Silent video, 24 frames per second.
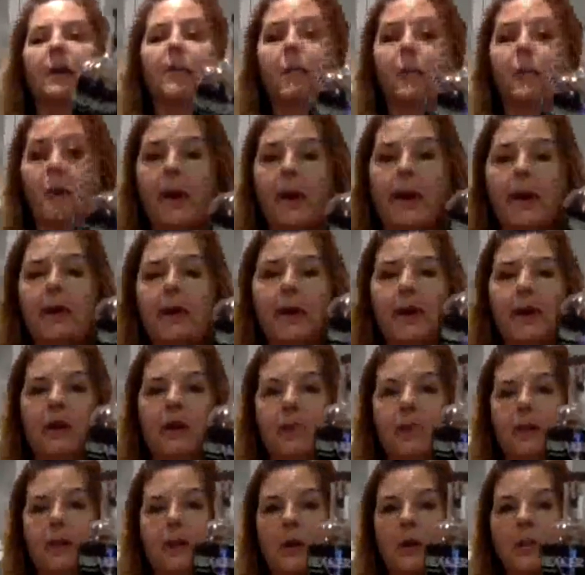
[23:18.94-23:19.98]
Breaker
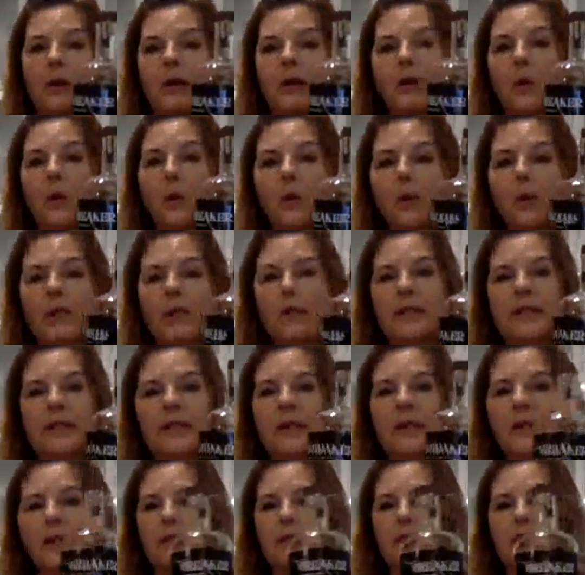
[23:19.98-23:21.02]
Bourbon
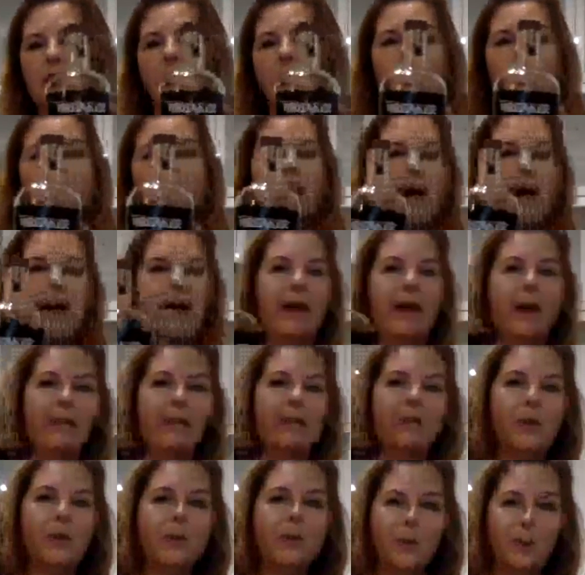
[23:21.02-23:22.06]
Whiskey. So shout out
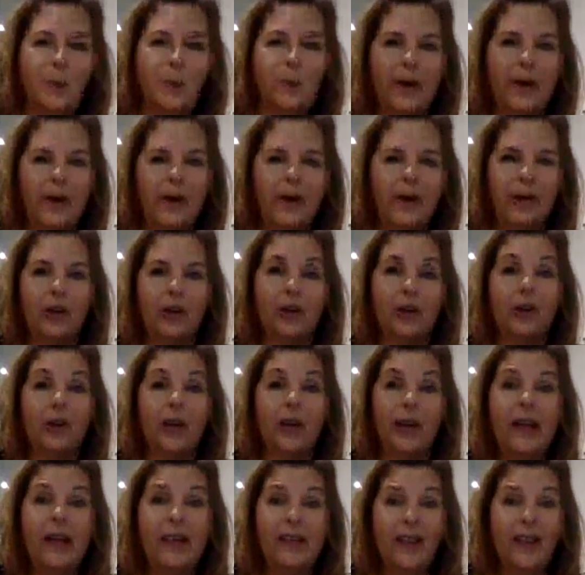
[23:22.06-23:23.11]
to Breaker.
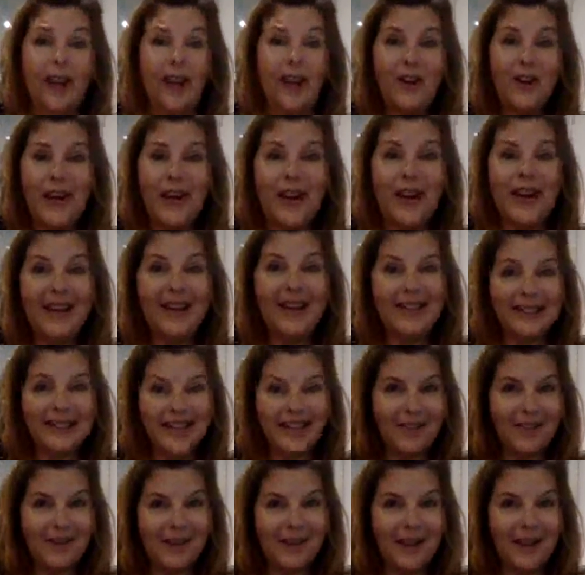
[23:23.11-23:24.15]
They're a
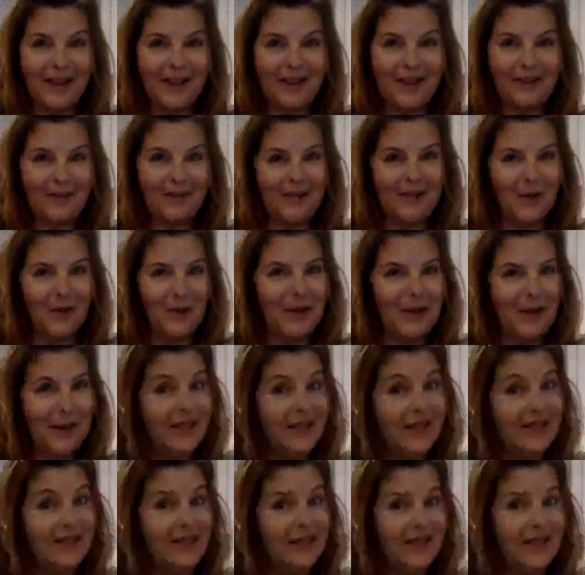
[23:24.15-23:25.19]
Southern
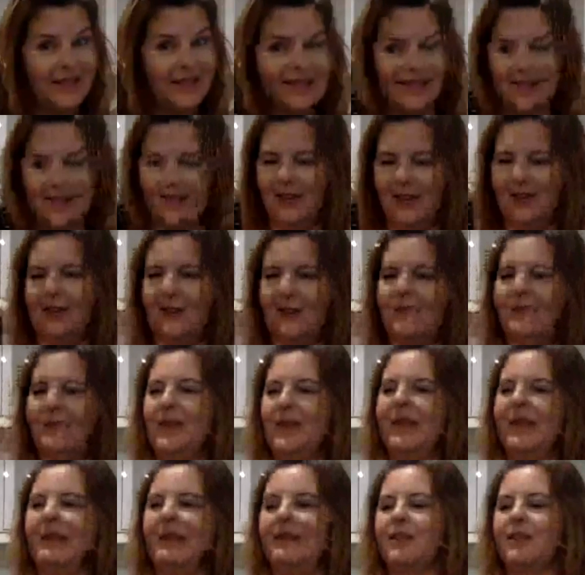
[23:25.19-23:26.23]
California distiller.
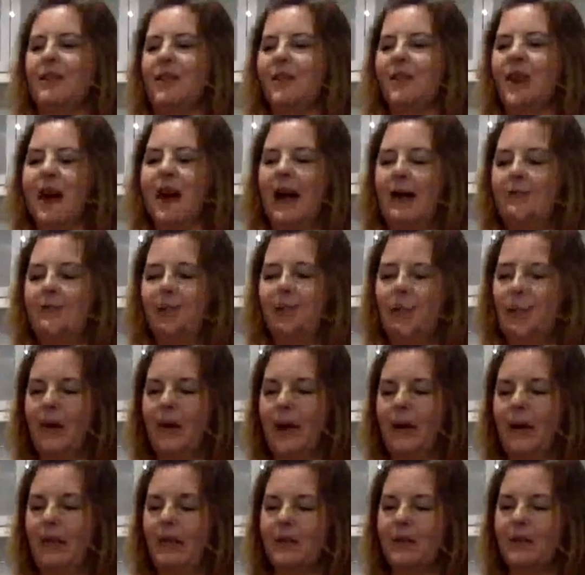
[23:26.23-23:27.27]
So I'm
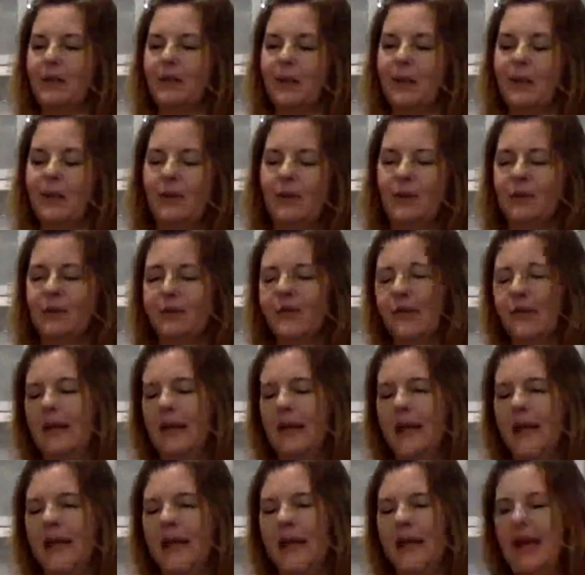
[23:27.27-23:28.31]
proud to be
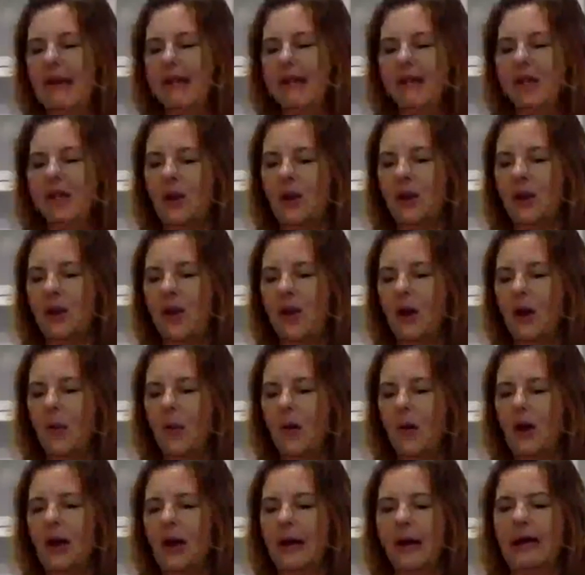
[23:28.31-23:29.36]
using a SoCal
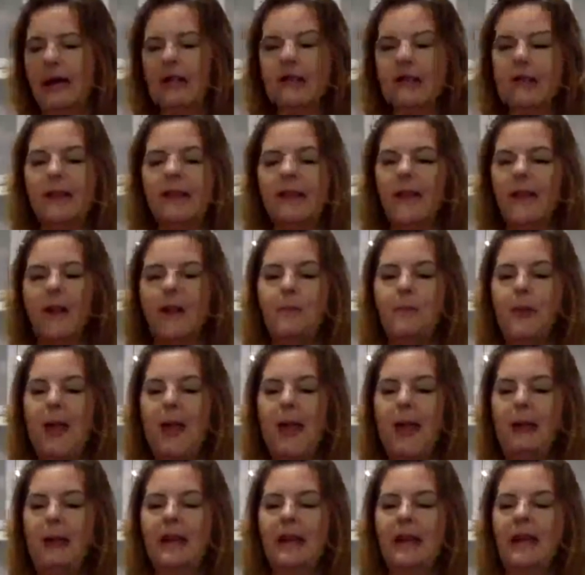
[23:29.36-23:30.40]
product. They're
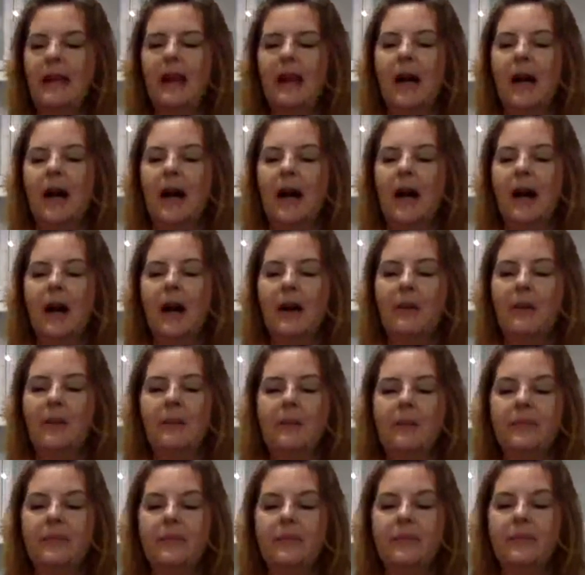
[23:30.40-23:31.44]
made um,
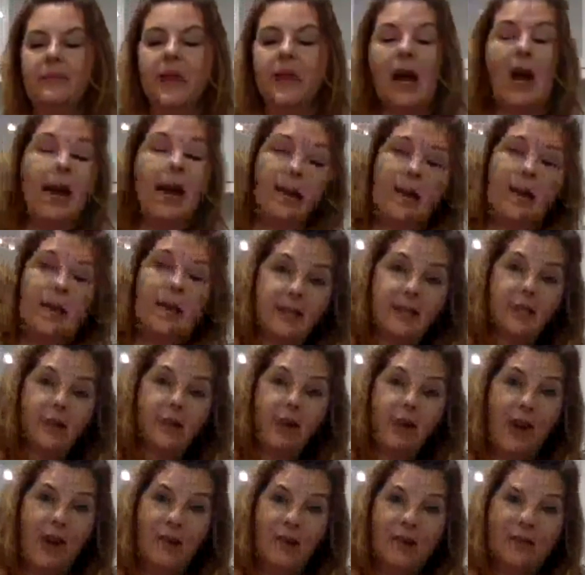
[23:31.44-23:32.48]
on the Central
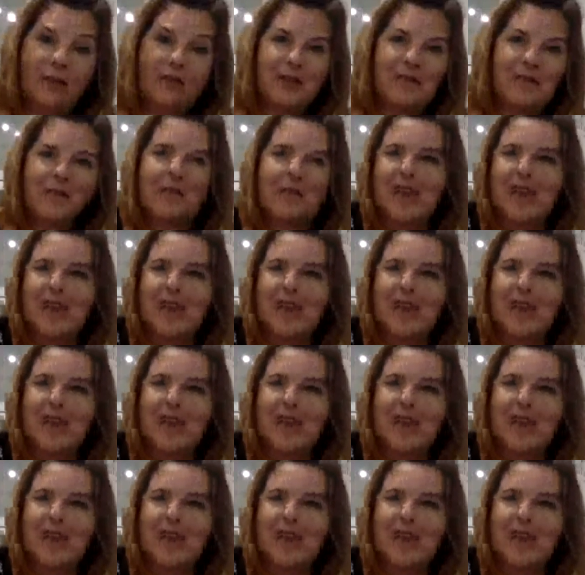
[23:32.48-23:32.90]
Coast.